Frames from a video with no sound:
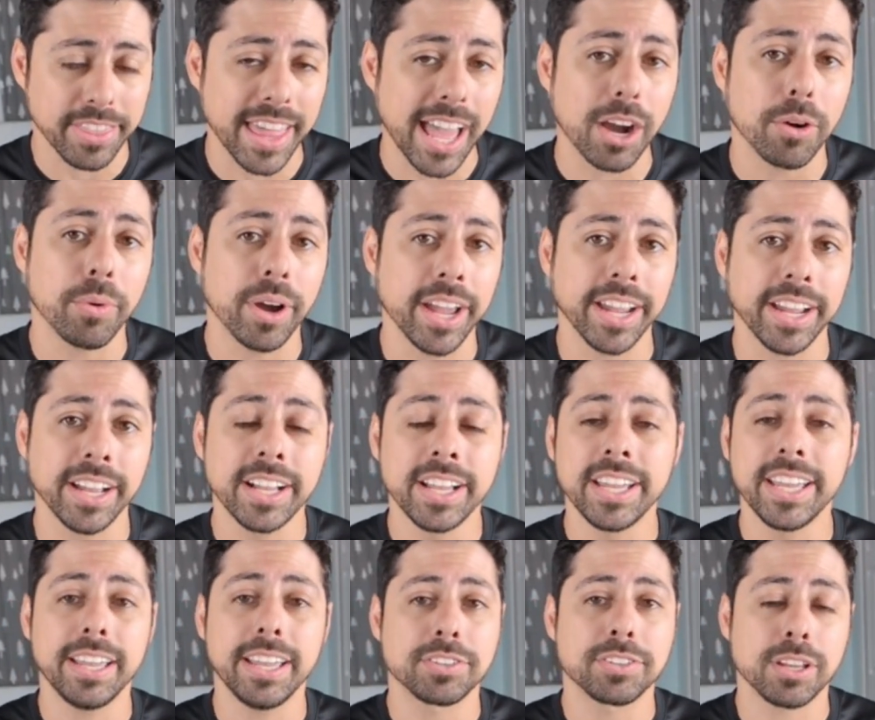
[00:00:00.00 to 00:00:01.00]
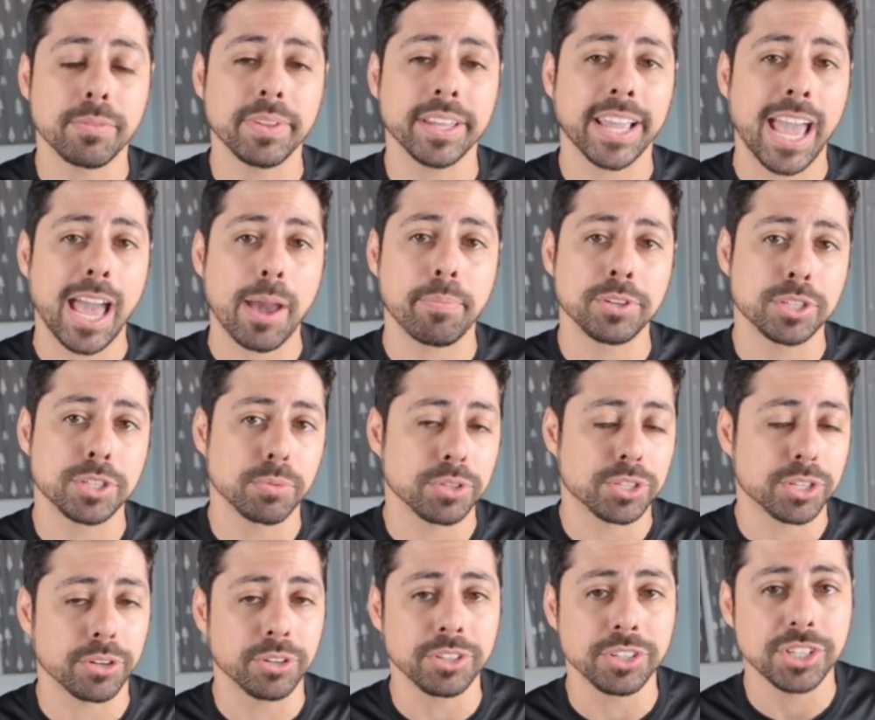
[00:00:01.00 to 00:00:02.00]
That way, if something happens to a
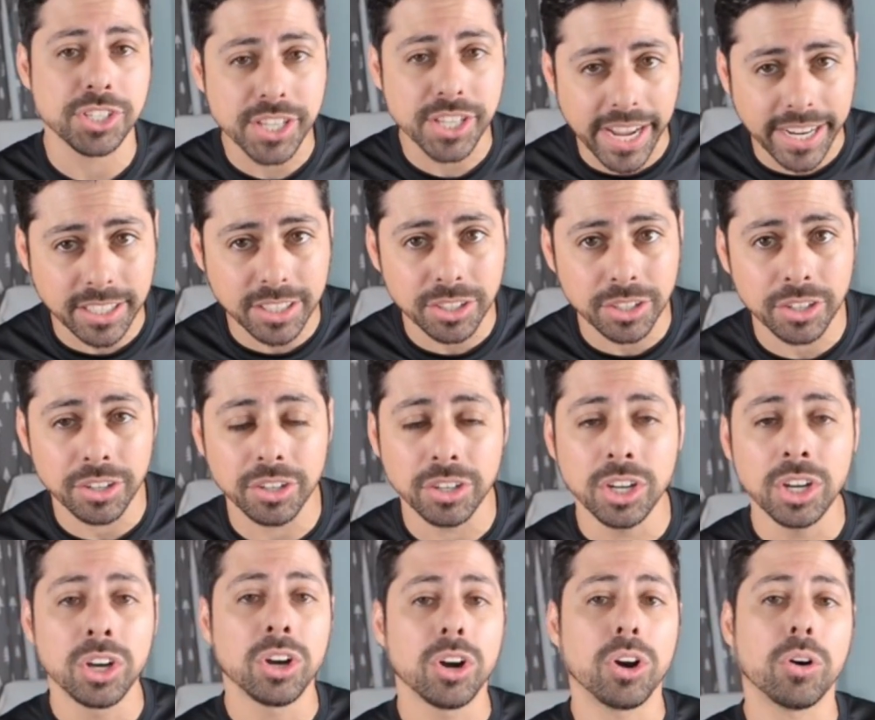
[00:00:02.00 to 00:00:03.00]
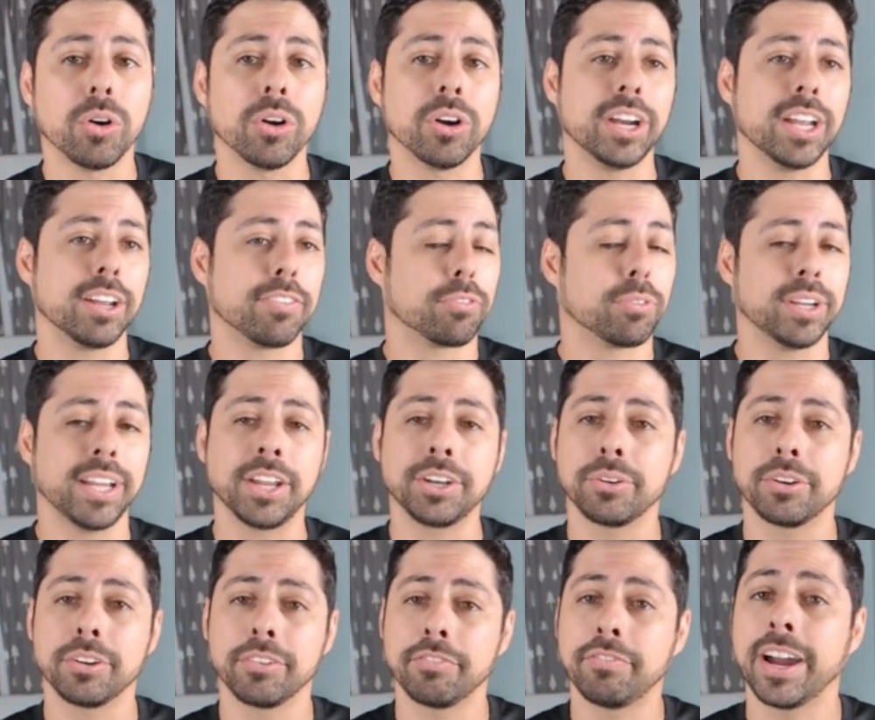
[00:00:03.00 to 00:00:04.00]
certain sector, or if we enter
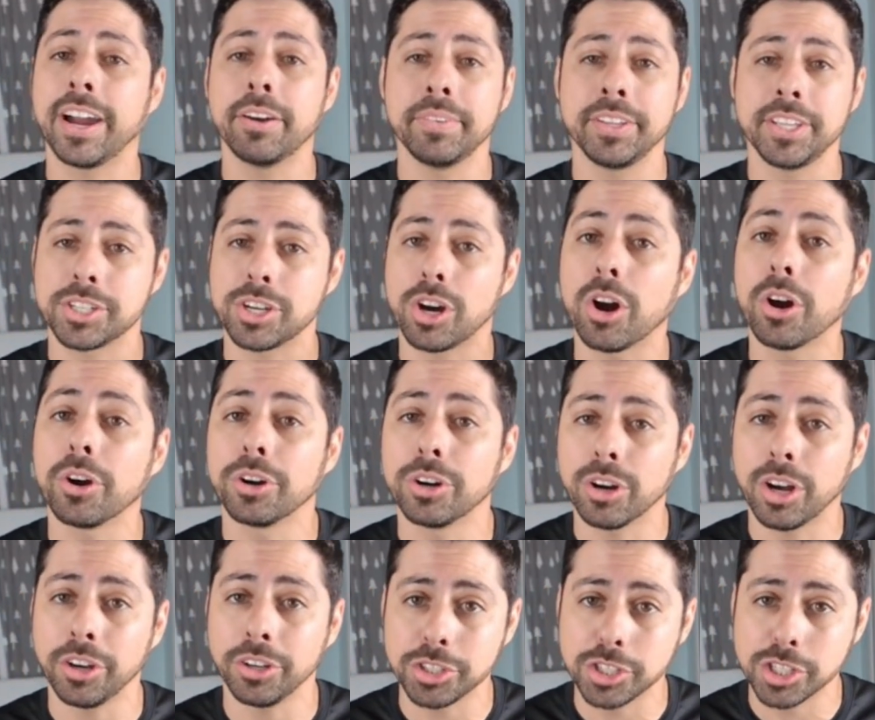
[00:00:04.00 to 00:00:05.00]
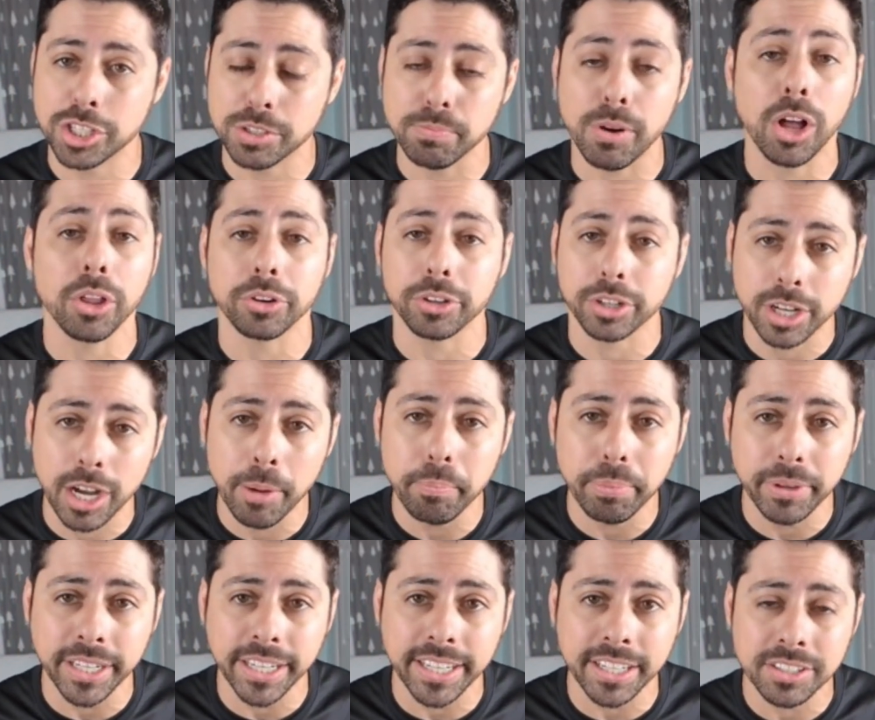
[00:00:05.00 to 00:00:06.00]
an environment that's harder on smaller
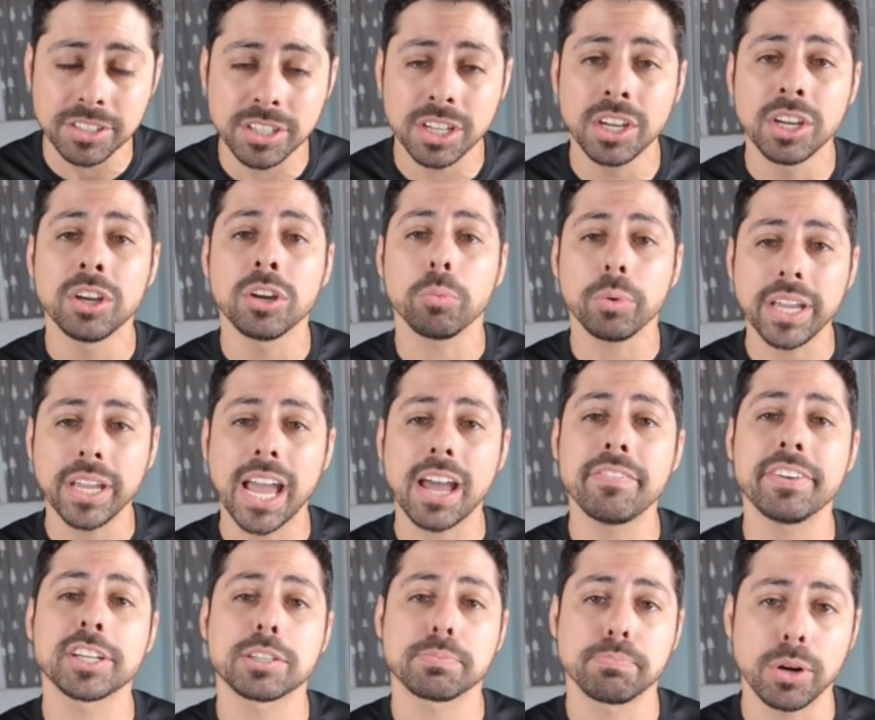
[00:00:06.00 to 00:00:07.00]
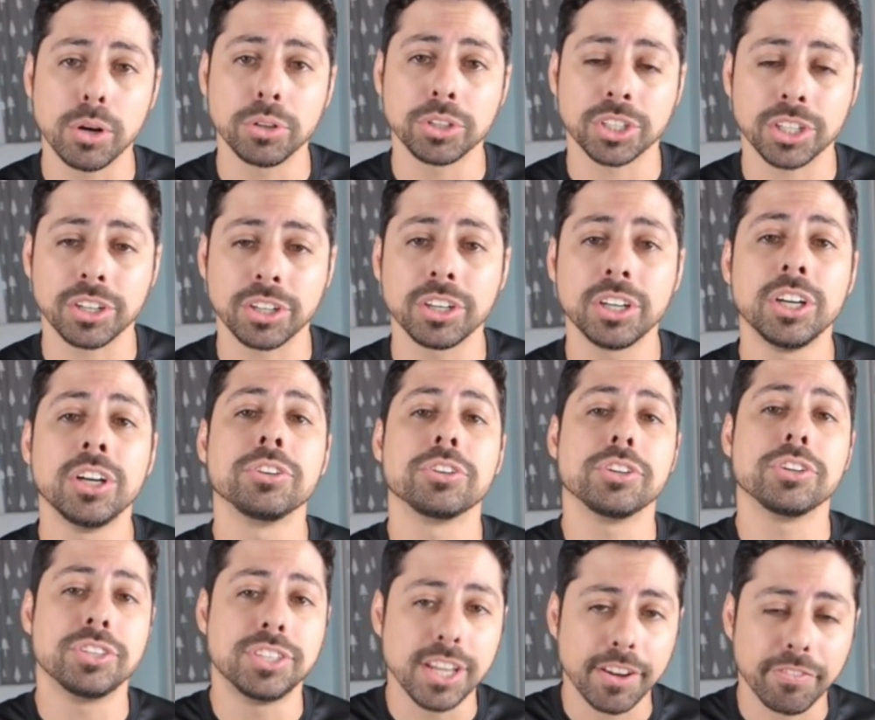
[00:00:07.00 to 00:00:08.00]
companies, we have exposure
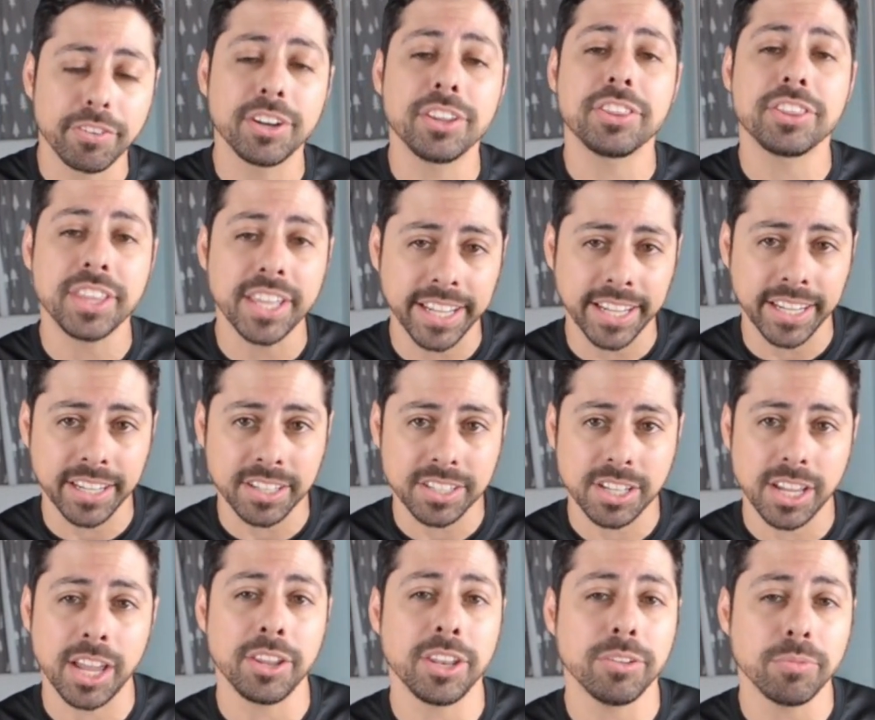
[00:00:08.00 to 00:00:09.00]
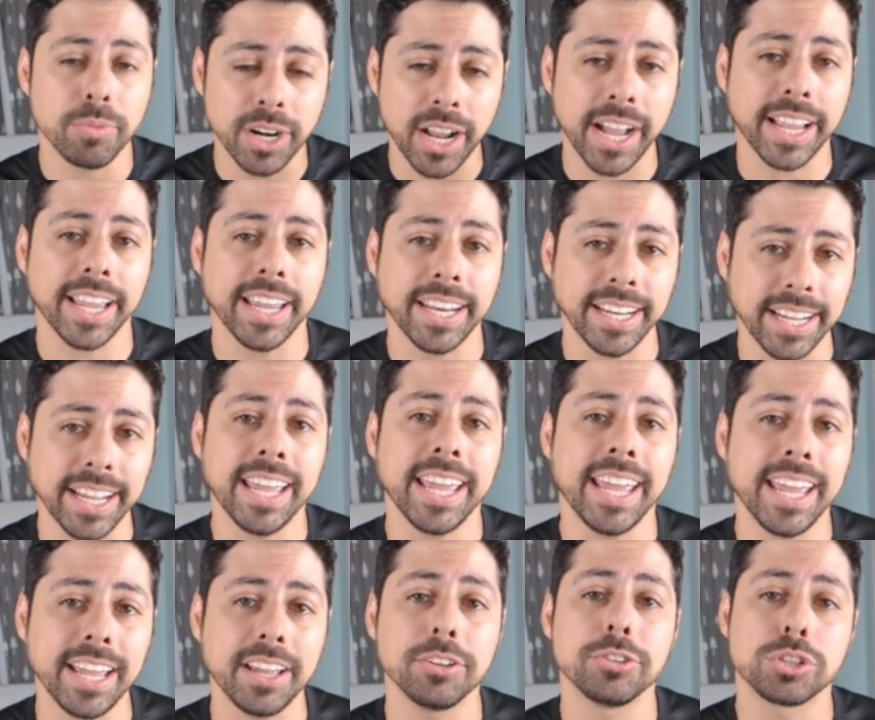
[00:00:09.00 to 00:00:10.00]
to different things and we're not getting
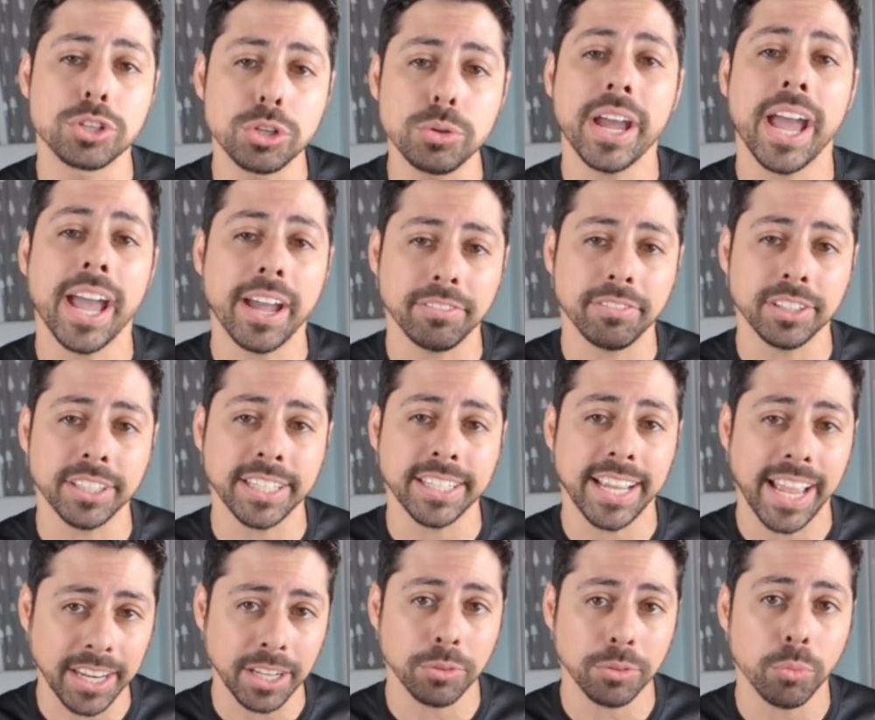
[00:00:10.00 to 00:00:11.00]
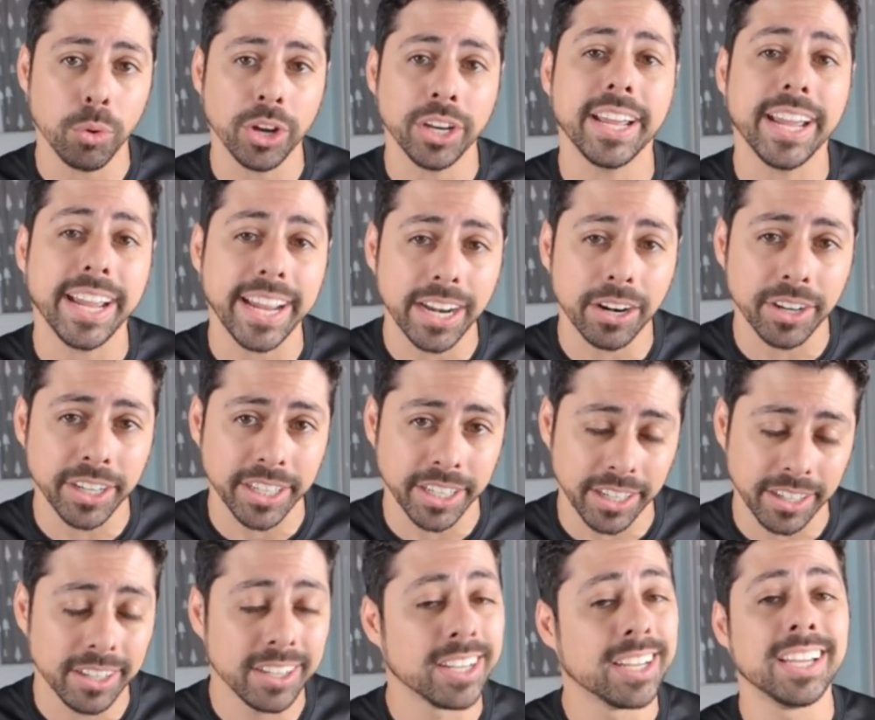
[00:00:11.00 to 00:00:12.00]
hit too heavily in any one area.